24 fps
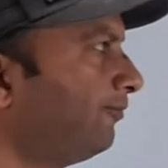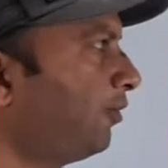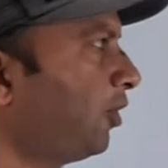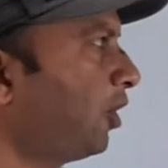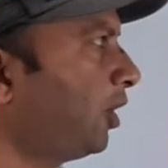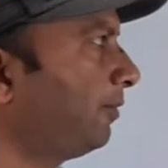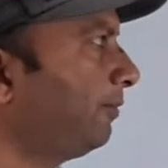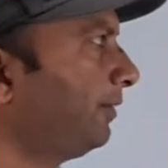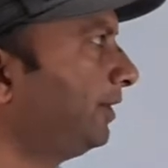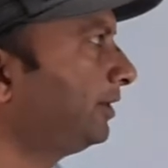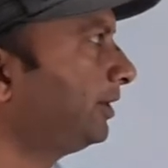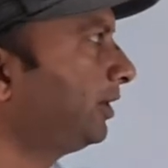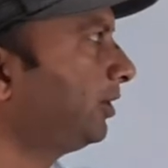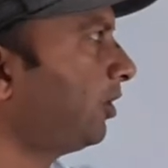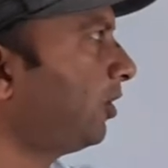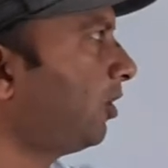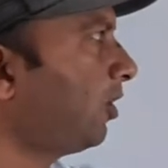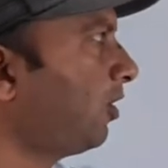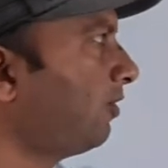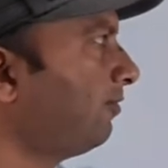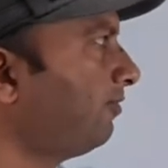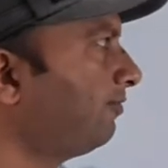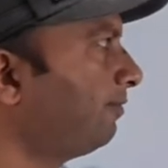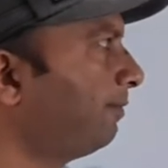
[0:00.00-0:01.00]
formation
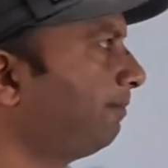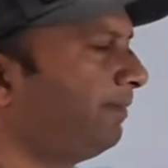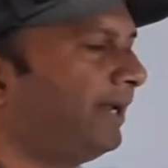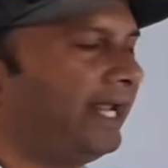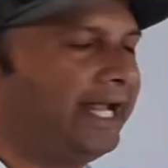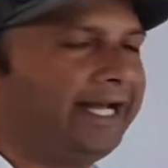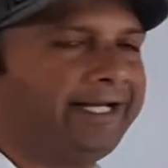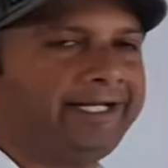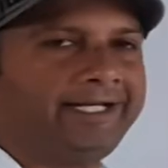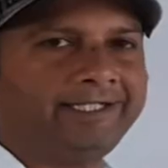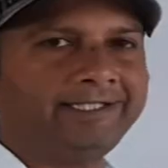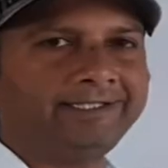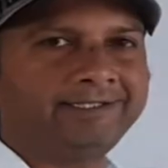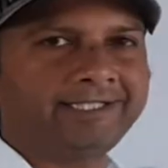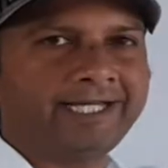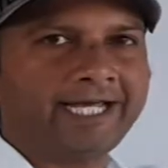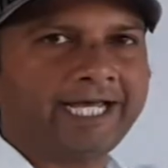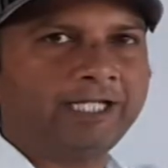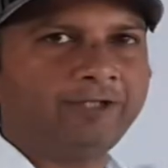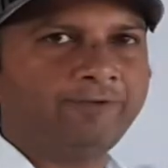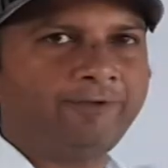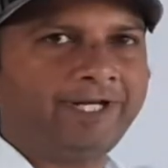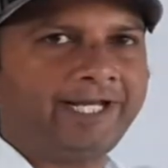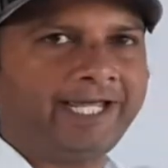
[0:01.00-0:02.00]
of planets
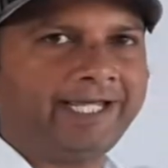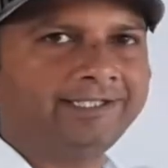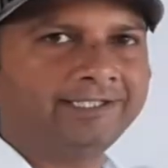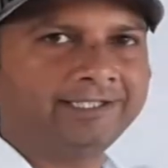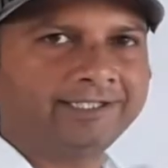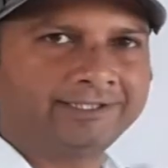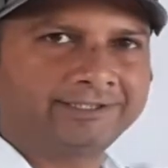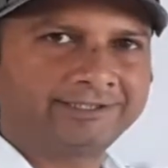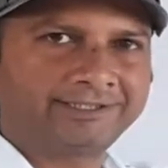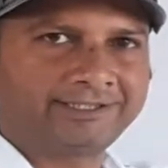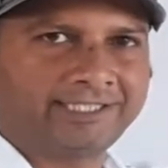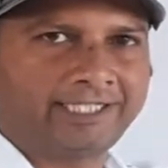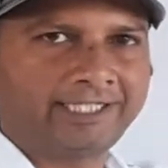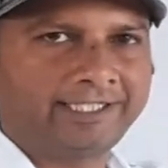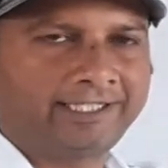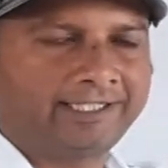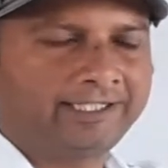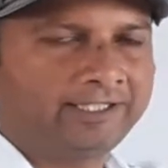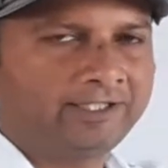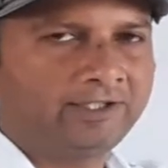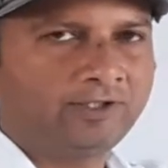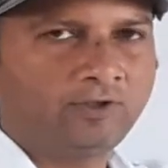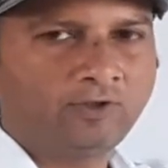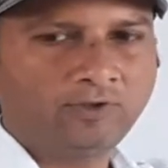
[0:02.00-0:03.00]
as well as sun.
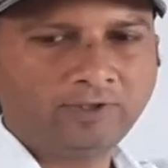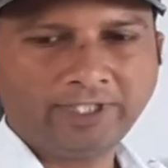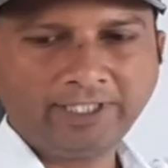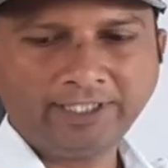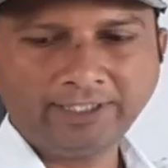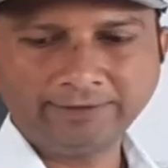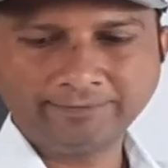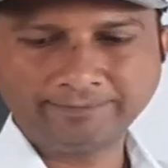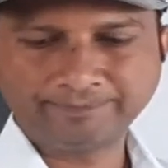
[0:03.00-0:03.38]
Okay,